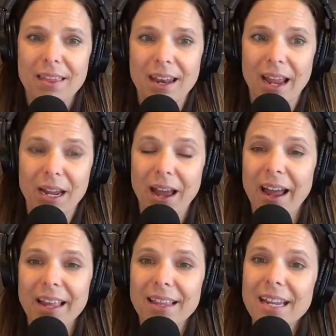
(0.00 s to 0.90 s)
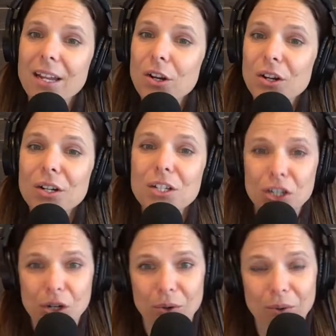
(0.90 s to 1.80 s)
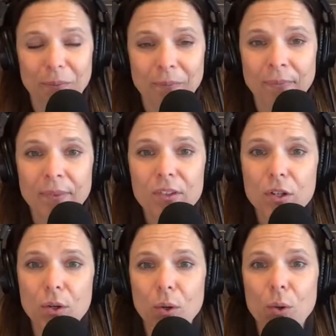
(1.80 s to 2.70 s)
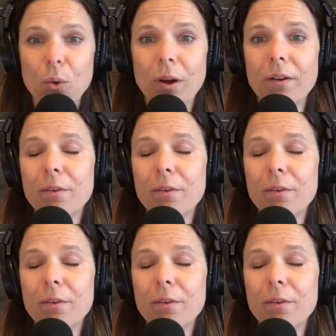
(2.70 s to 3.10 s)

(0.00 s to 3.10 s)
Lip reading: then I highly encourage you to